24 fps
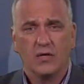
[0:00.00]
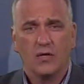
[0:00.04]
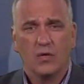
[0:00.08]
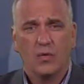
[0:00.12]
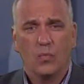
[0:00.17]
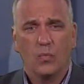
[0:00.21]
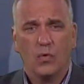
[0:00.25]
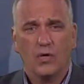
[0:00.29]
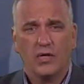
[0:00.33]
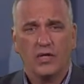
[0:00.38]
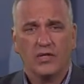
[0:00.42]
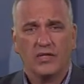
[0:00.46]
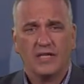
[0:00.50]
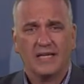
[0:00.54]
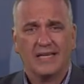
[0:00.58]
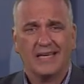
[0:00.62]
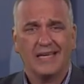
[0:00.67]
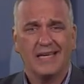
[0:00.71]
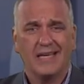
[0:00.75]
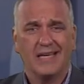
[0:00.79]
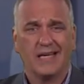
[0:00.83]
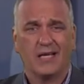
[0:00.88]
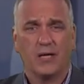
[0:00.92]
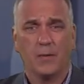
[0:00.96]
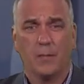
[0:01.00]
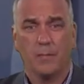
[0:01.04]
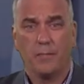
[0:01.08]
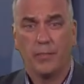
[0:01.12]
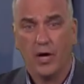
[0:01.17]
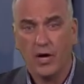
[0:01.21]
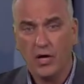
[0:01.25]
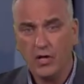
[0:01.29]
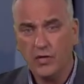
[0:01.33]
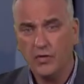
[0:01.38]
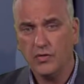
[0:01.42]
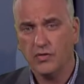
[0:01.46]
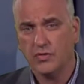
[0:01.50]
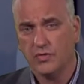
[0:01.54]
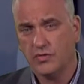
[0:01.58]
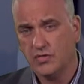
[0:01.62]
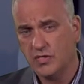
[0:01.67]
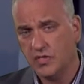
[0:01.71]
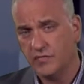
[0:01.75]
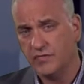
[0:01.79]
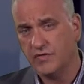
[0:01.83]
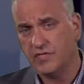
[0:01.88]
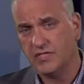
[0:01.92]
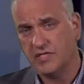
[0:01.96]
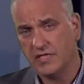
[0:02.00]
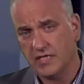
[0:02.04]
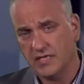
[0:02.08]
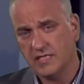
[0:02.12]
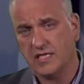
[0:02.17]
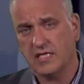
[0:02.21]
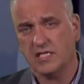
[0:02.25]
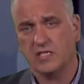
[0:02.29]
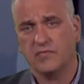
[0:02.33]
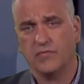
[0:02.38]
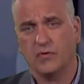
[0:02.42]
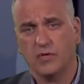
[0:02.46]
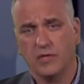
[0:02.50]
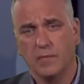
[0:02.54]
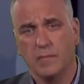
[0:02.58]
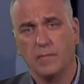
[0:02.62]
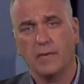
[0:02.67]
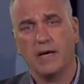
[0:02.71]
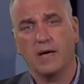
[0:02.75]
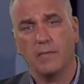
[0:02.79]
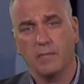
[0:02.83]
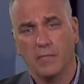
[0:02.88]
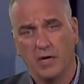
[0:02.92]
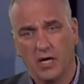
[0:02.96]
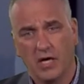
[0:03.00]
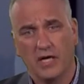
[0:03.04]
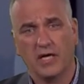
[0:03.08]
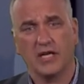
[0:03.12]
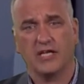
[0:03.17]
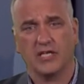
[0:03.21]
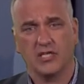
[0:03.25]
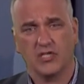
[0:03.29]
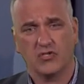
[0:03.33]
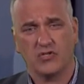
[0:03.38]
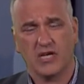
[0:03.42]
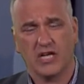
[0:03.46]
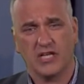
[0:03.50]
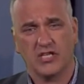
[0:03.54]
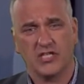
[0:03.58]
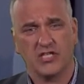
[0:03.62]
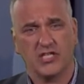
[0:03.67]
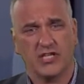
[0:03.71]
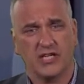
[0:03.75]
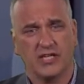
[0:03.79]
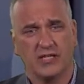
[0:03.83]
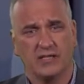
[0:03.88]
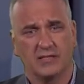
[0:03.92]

what are the key components of a successful inbound marketing strategy.